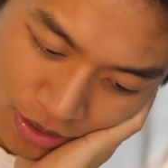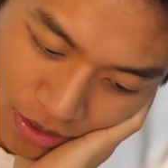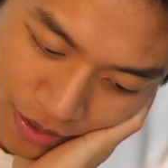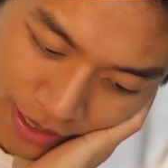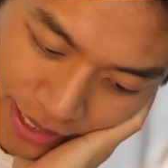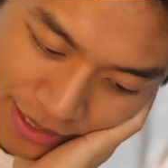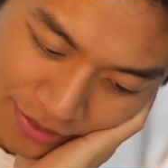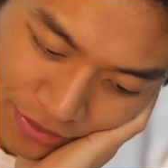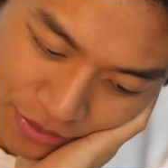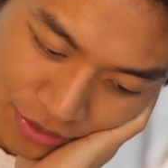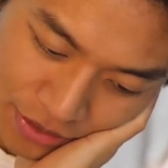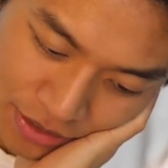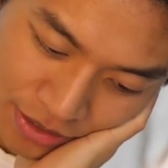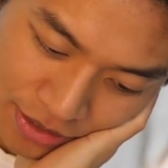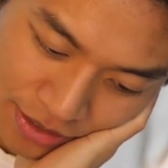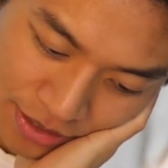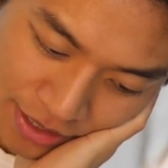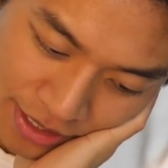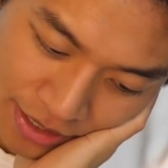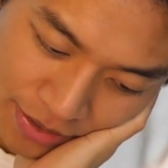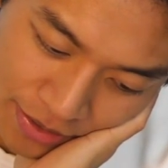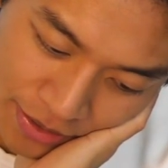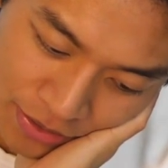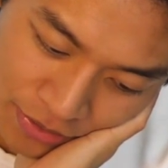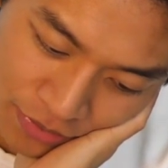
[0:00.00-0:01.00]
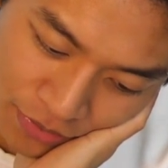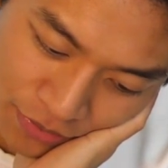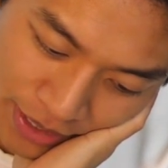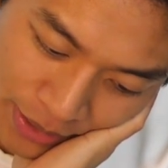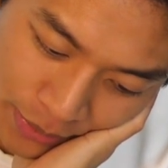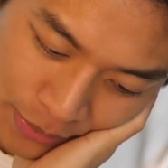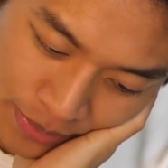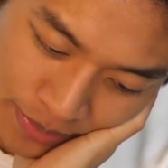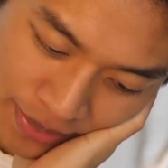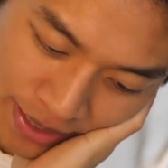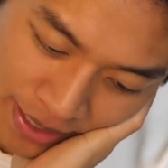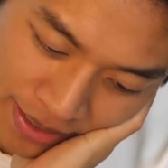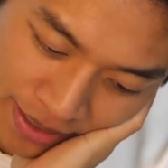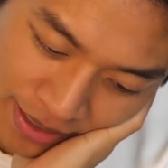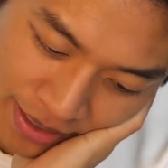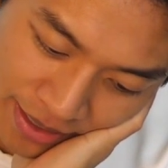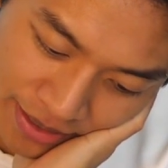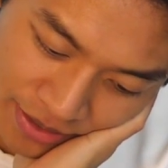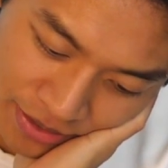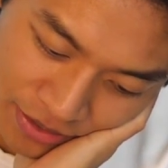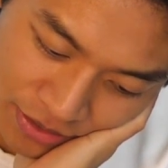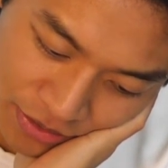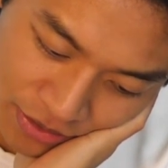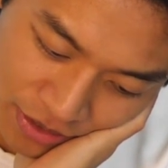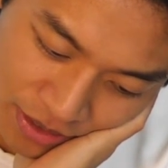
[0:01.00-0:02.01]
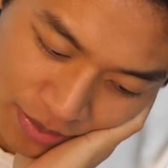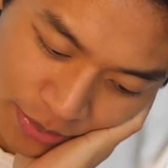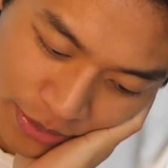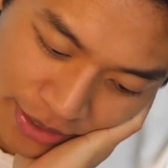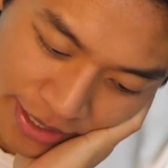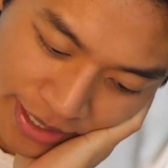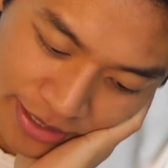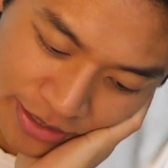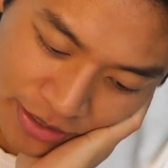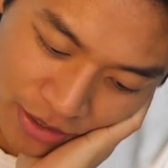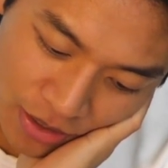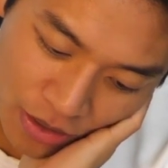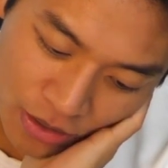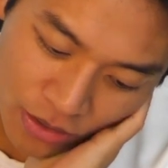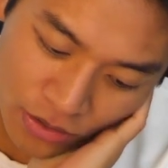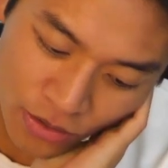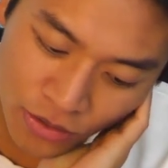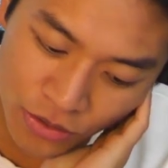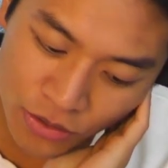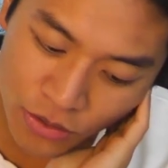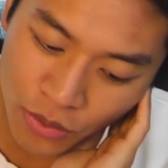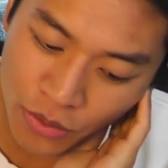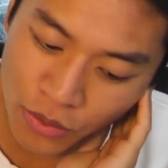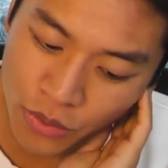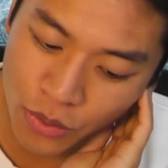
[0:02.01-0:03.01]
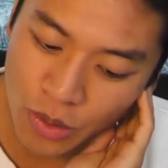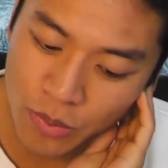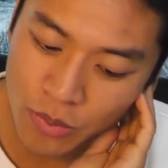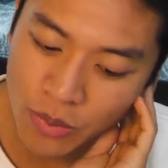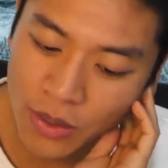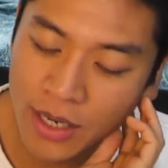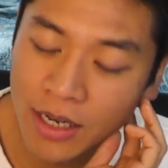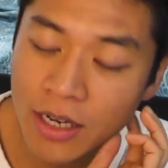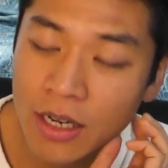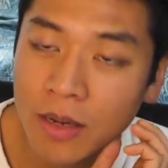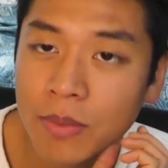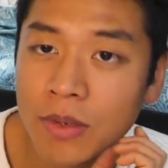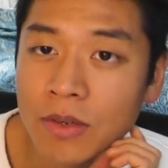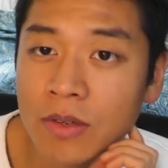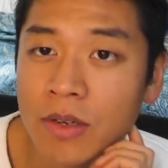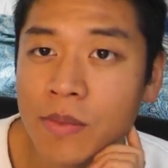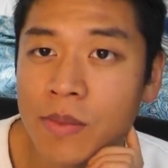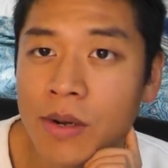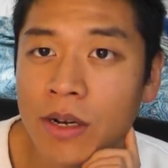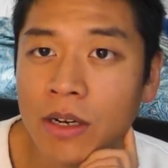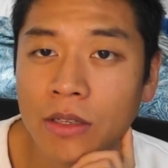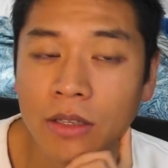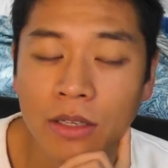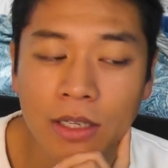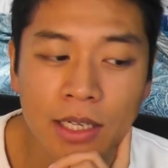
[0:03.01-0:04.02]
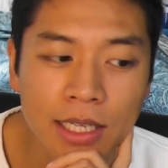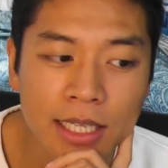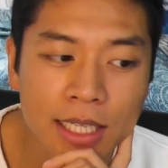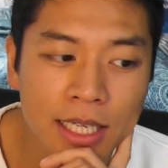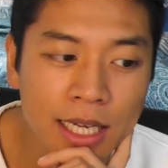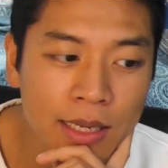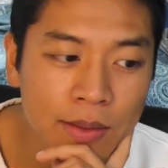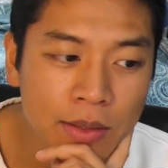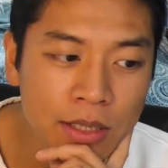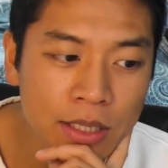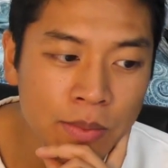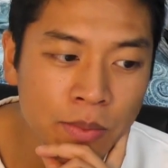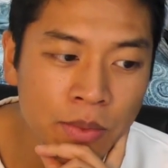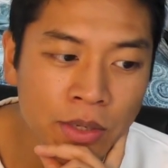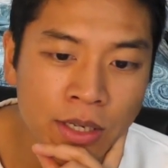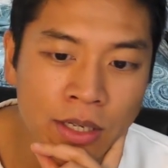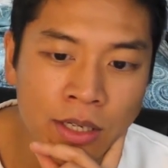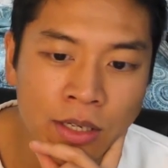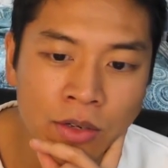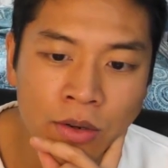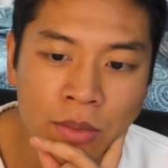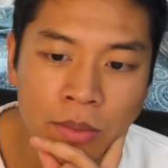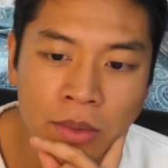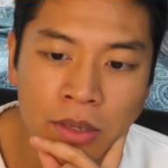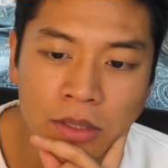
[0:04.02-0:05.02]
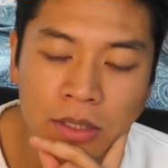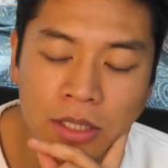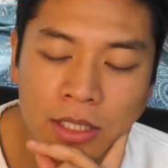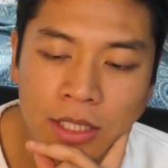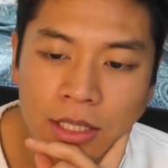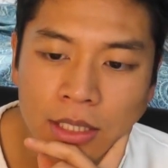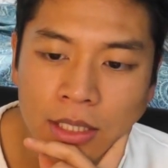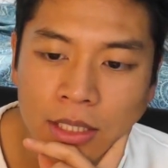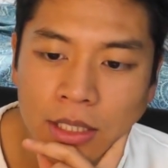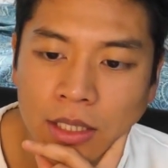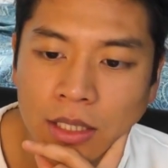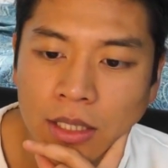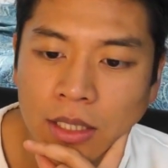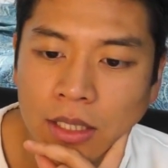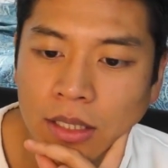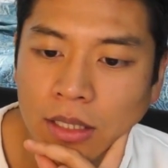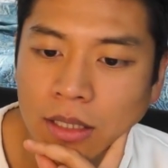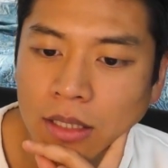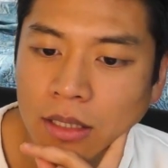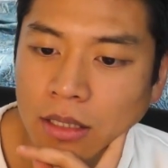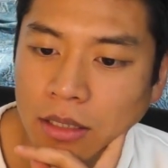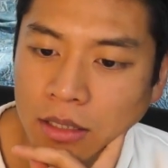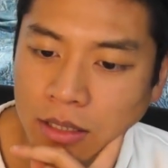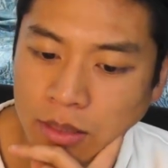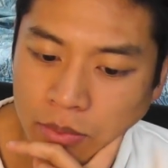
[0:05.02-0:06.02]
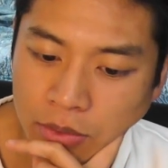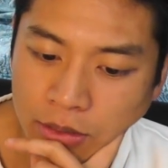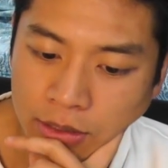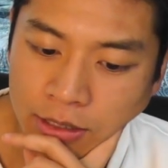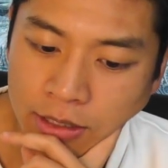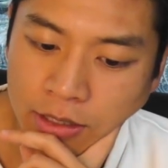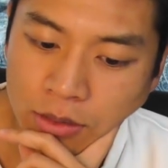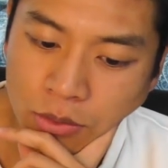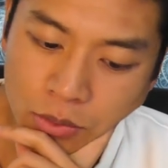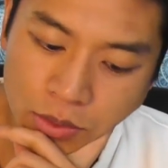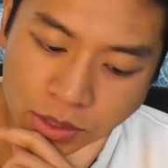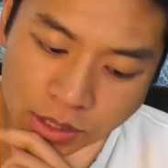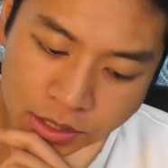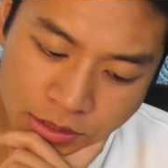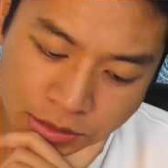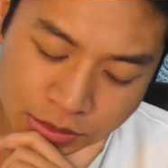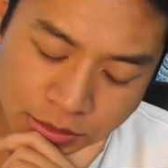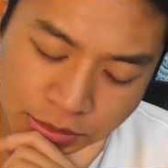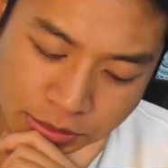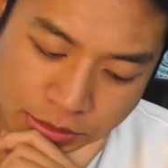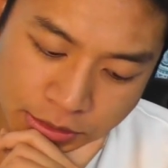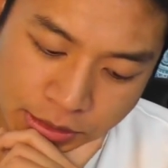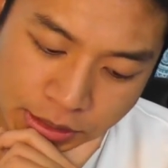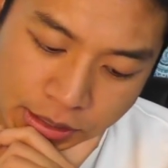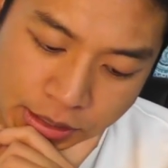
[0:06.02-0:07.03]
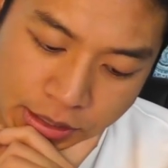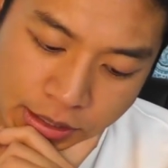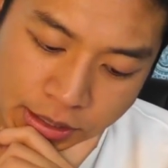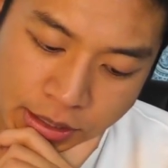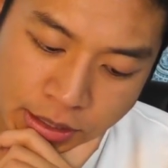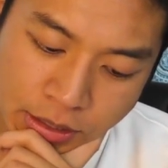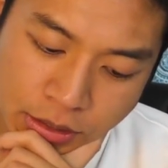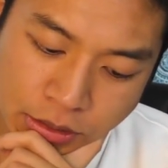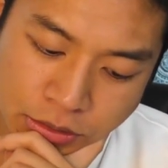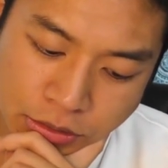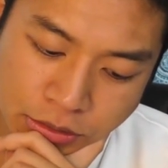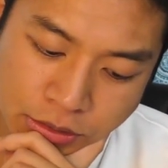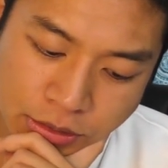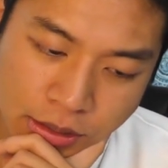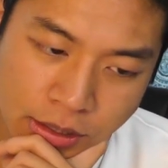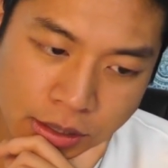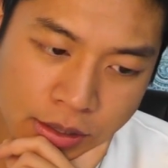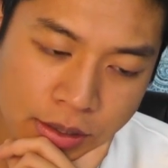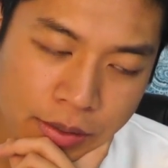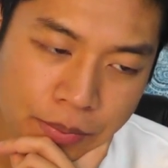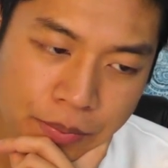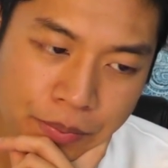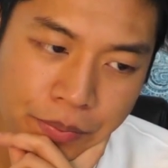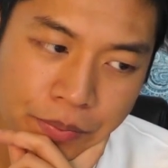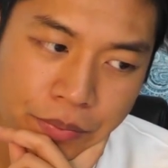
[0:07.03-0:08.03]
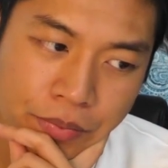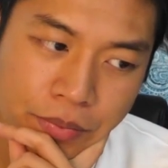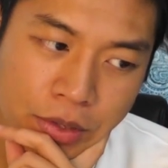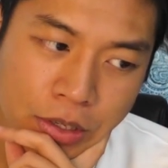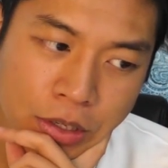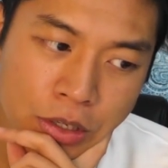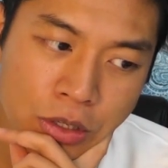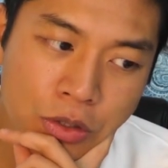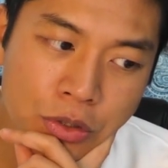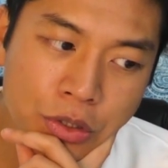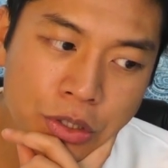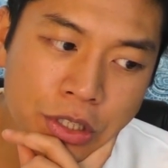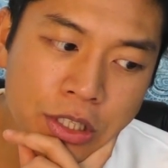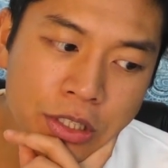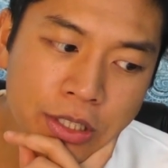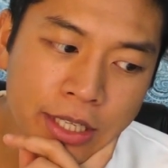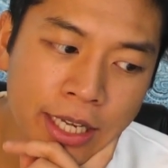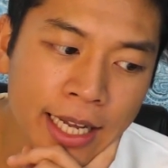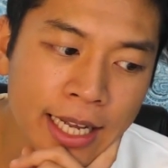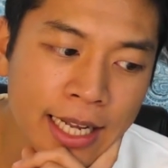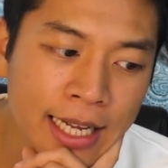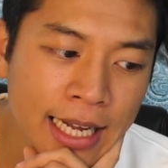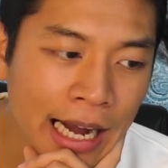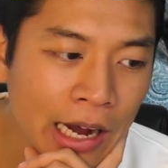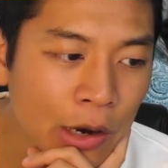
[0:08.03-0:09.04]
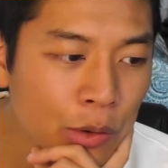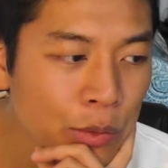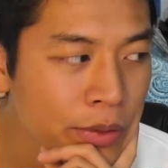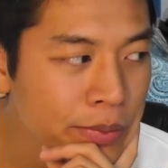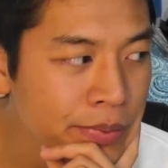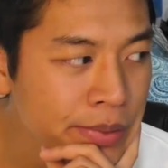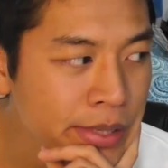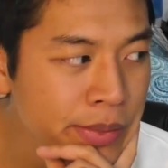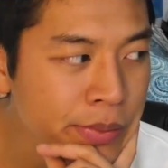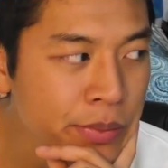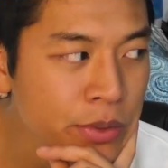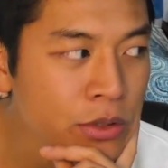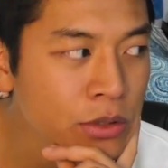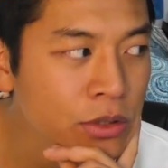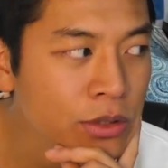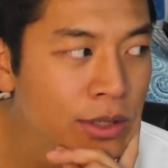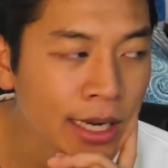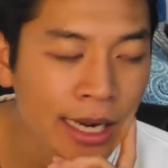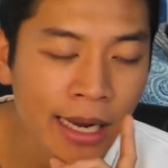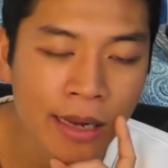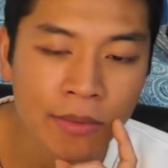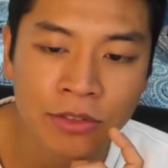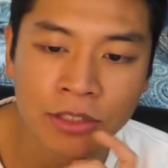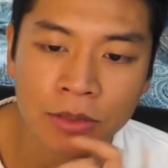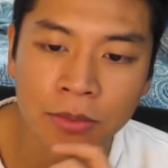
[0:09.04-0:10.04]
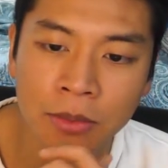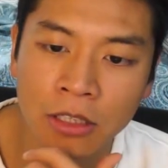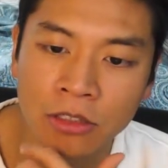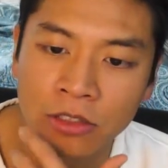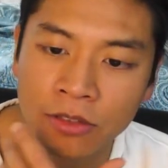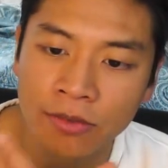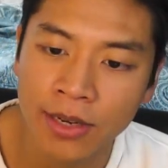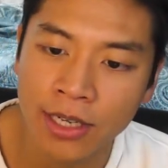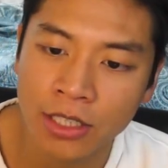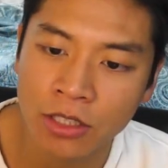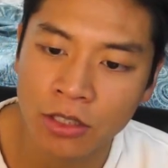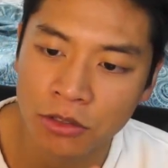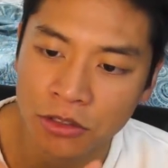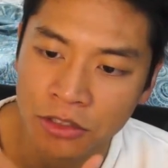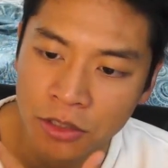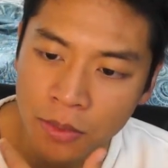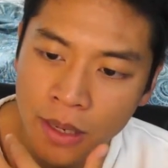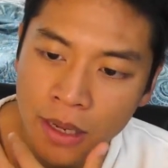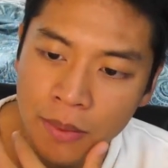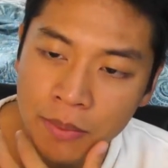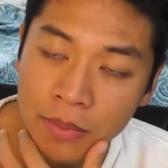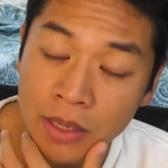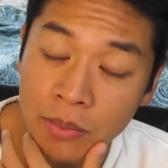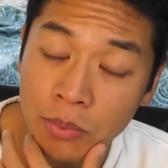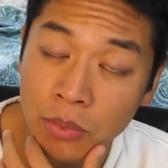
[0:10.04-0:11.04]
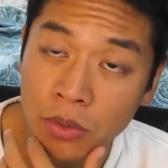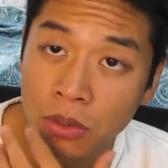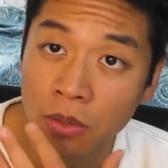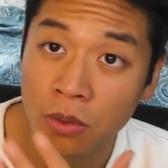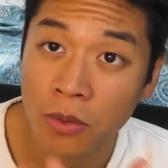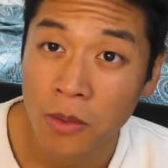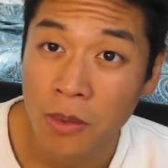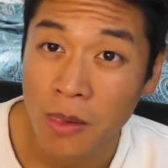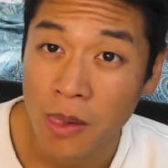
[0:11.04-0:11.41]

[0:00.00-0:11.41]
All right, so it's scary to fight with black ladies in the subway. It's hard to go through a breakup and remember another good time. This is a pretty good reminder. These are pretty good ones. Anything else? You know, you need to hang out with people to have some observations about people.